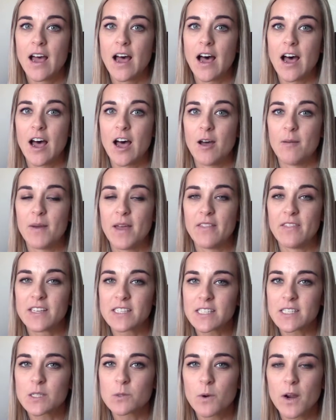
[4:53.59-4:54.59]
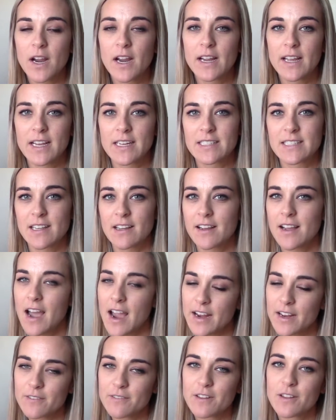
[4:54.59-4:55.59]
Um, and this is where it gets
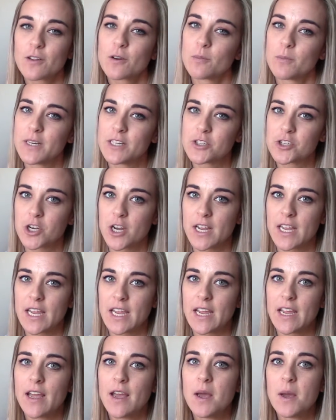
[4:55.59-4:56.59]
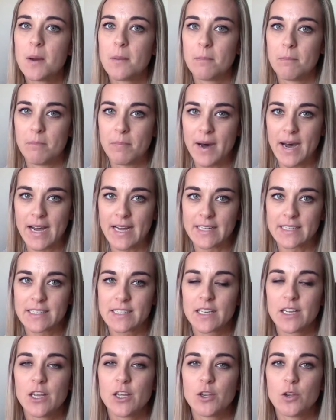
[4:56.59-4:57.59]
kind of a little bit tricky,
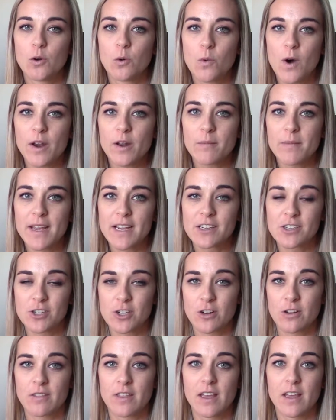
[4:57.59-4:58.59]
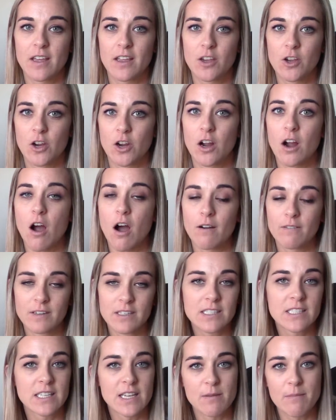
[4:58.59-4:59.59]
but you'll want to make sure that you're
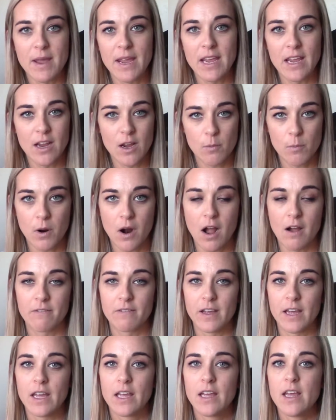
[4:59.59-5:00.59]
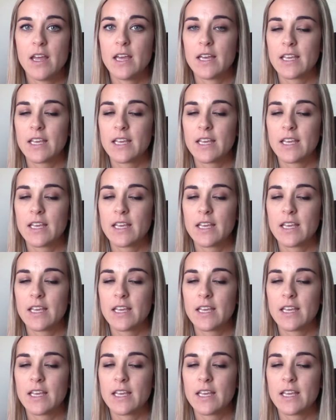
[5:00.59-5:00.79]
obviously making a profit.